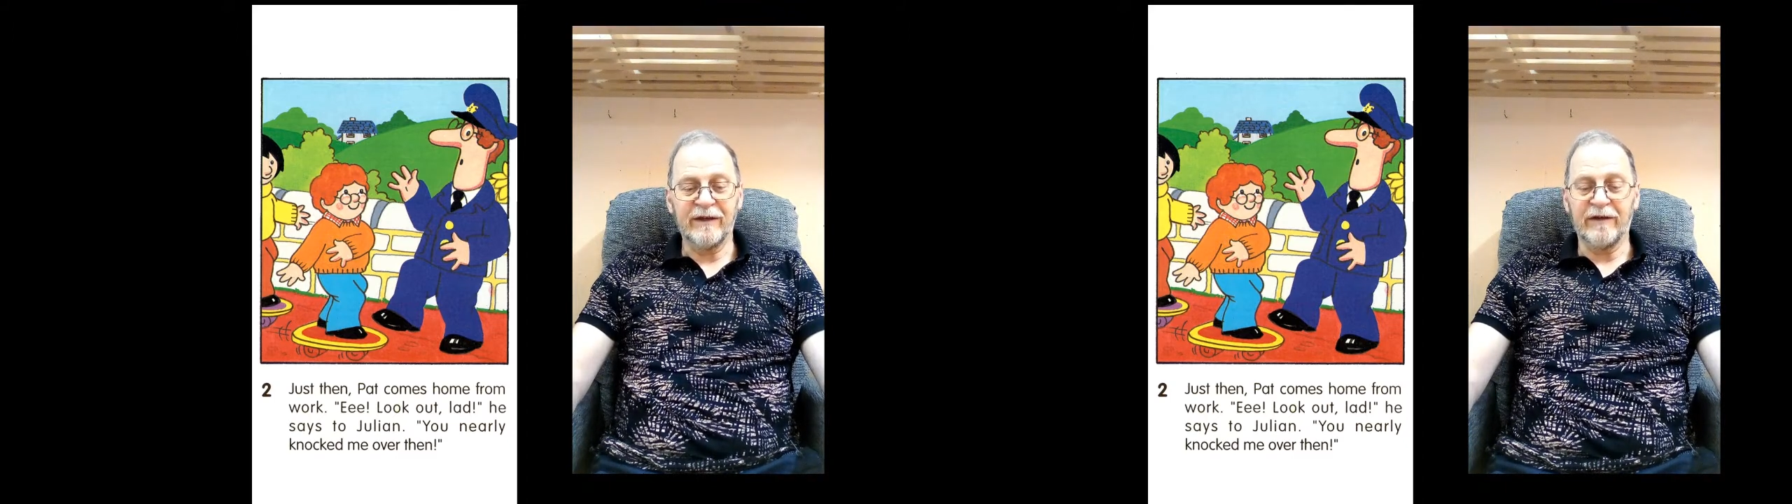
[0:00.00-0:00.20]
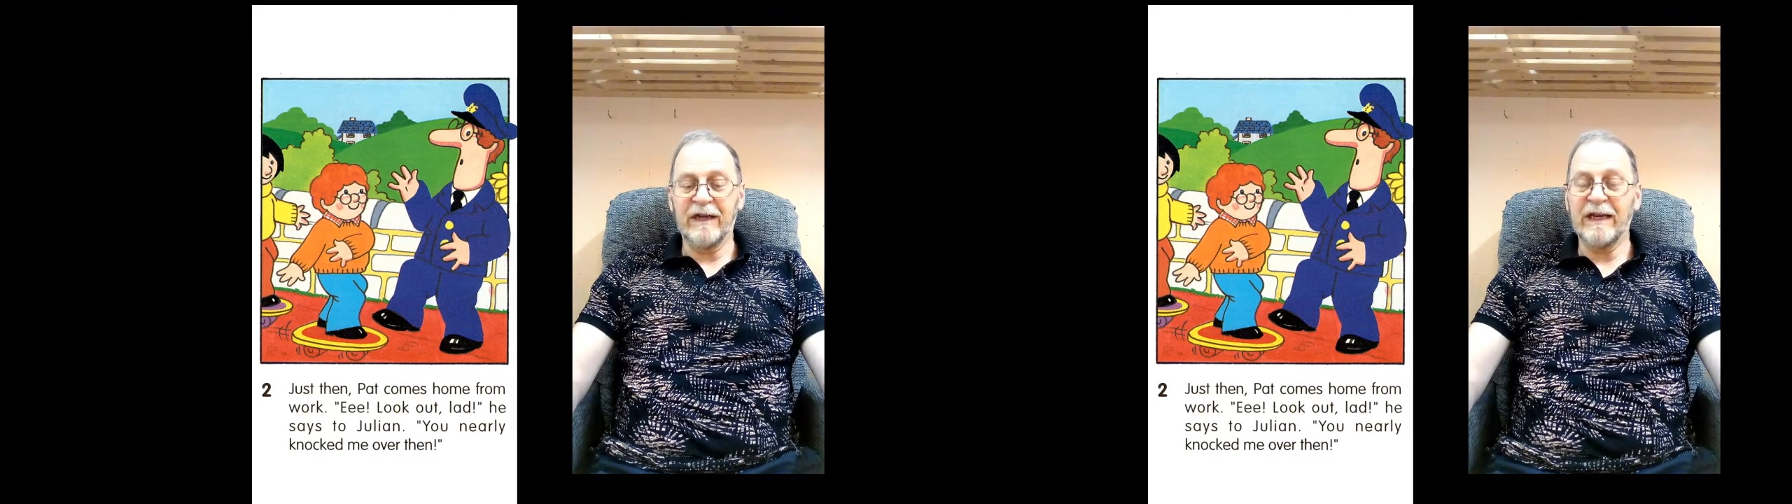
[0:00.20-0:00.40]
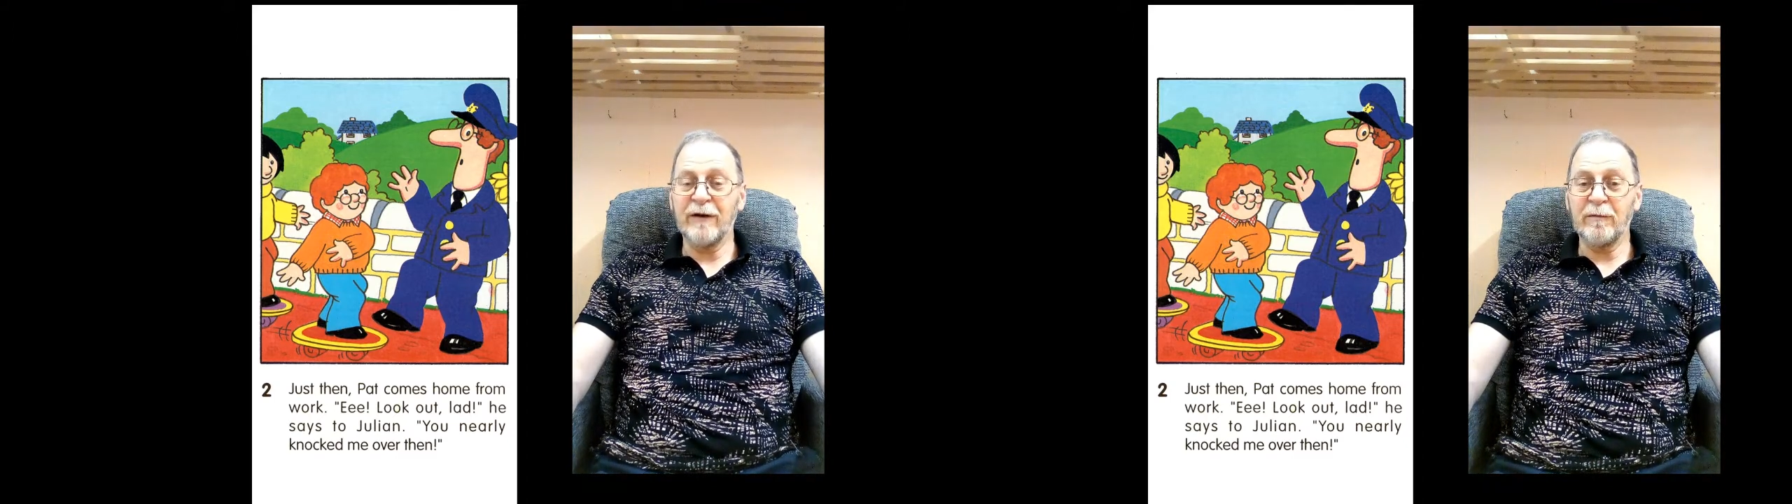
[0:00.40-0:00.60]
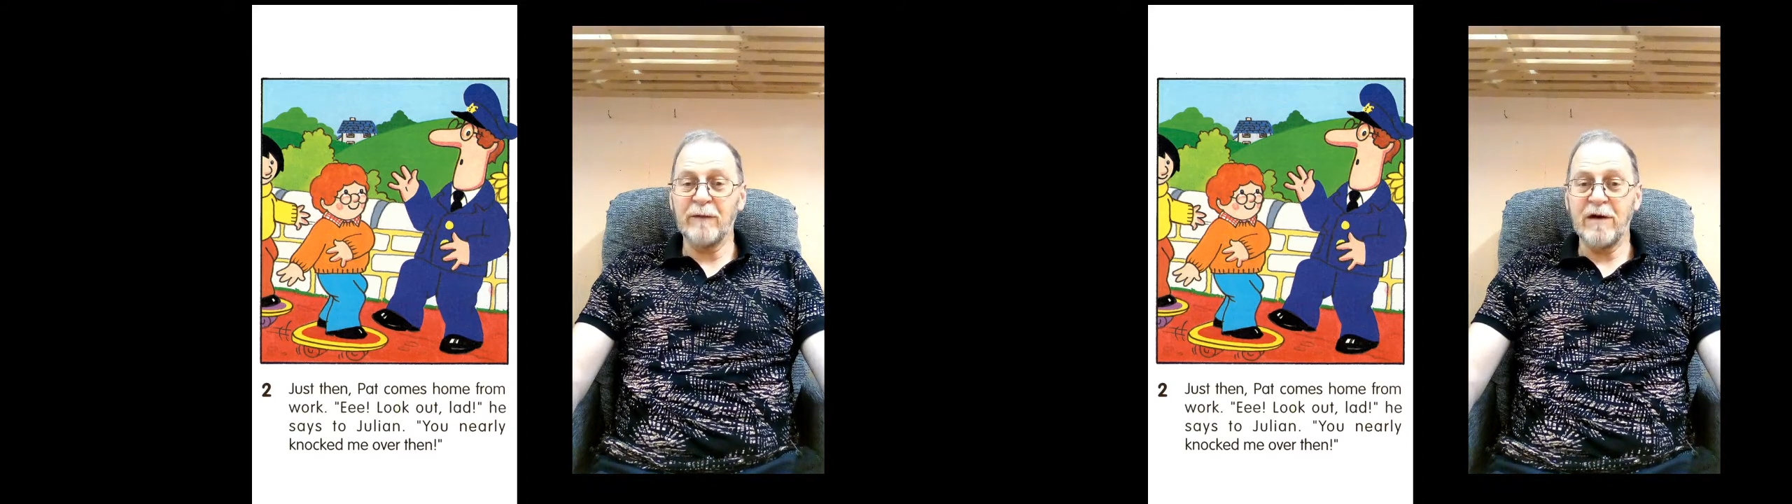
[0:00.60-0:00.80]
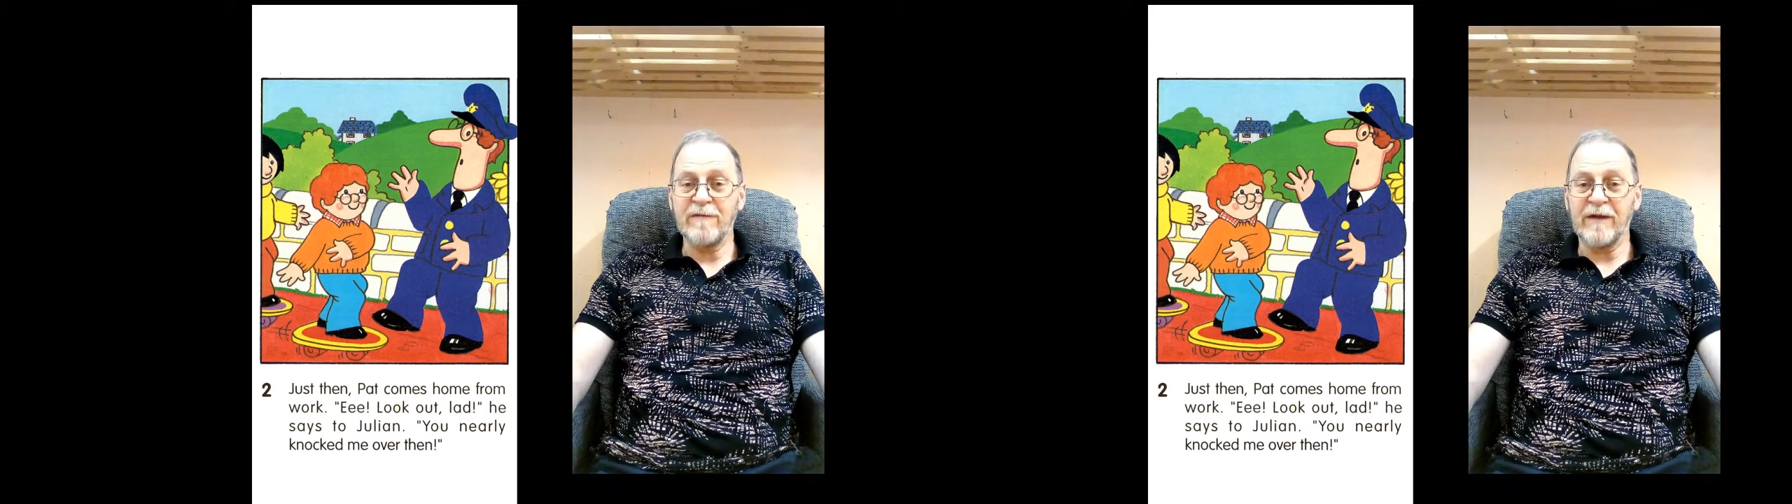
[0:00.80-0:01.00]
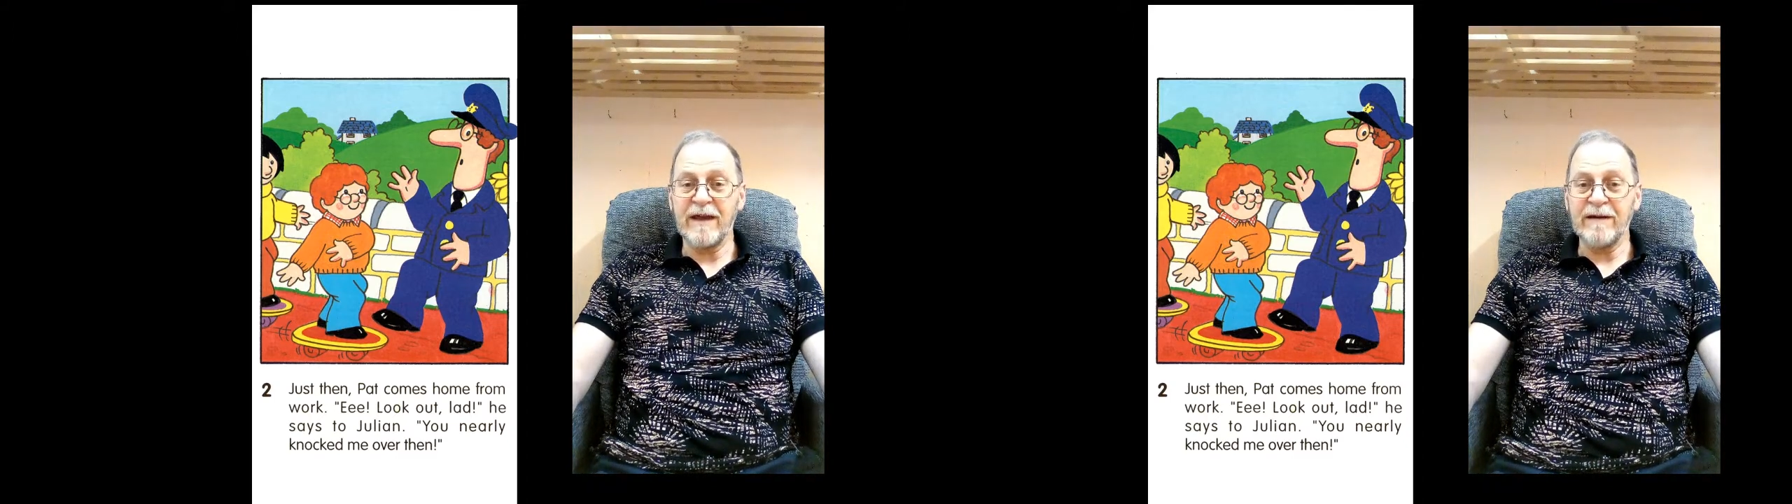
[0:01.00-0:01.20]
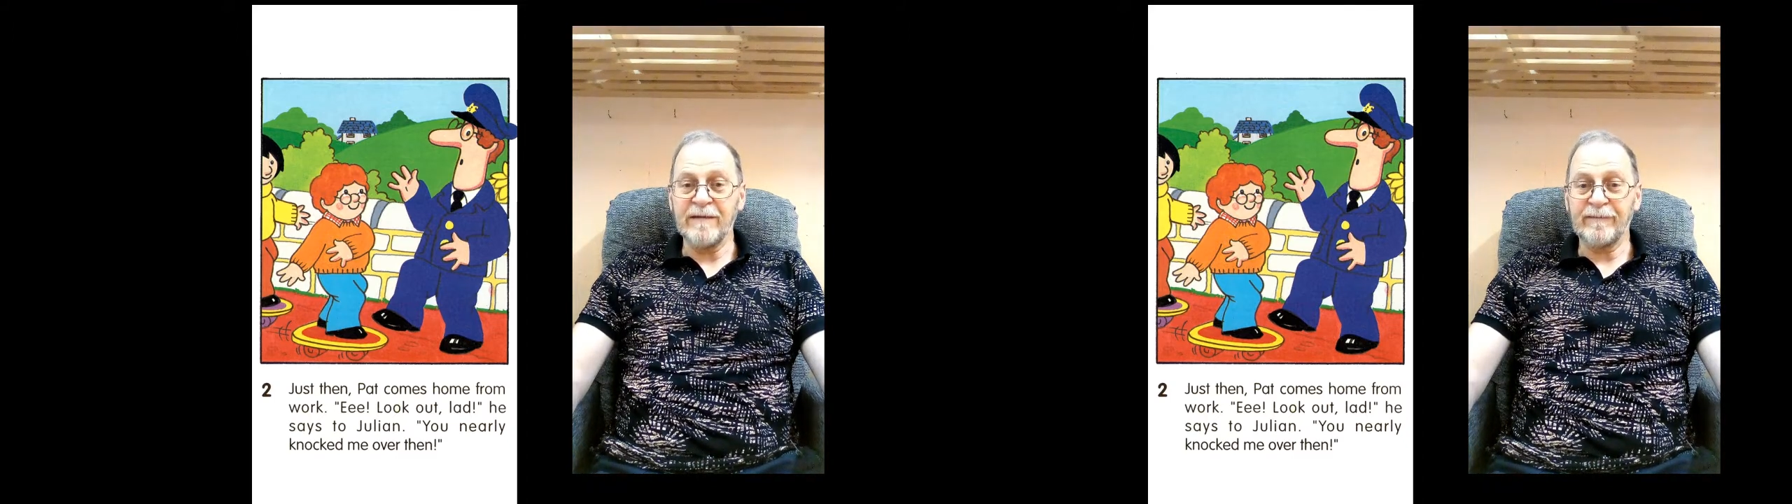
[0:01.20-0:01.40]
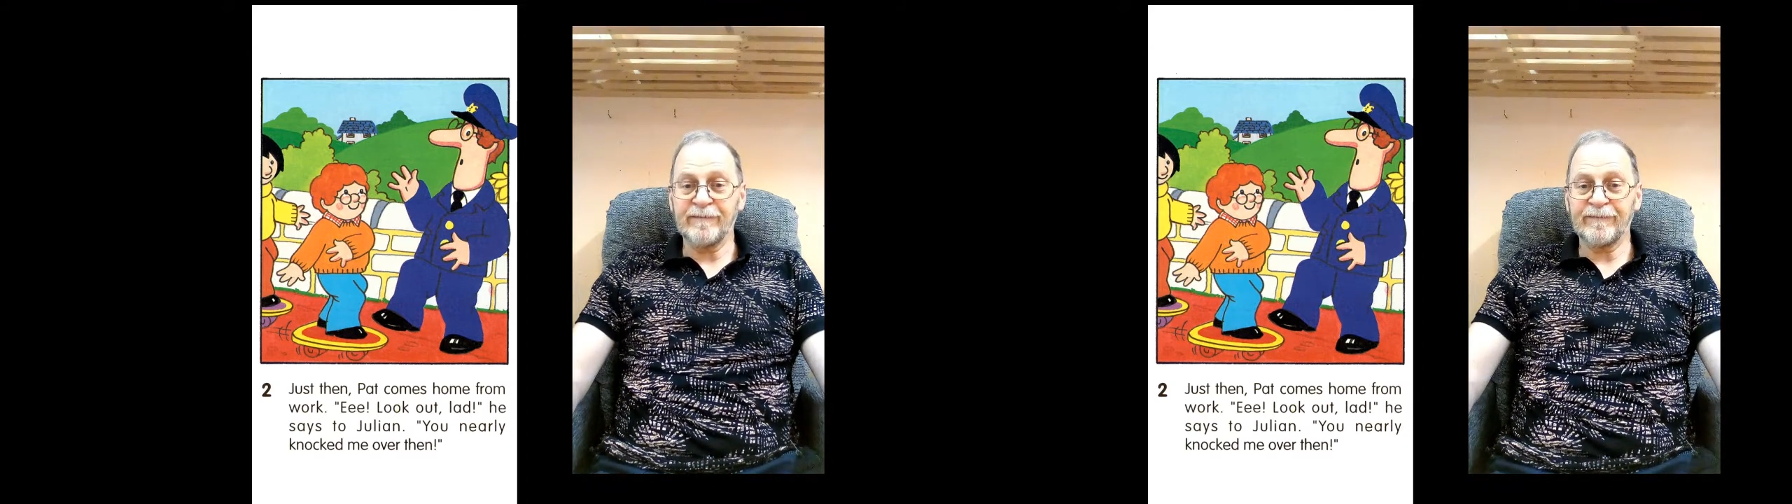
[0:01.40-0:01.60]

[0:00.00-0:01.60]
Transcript: You nearly knocked me over then.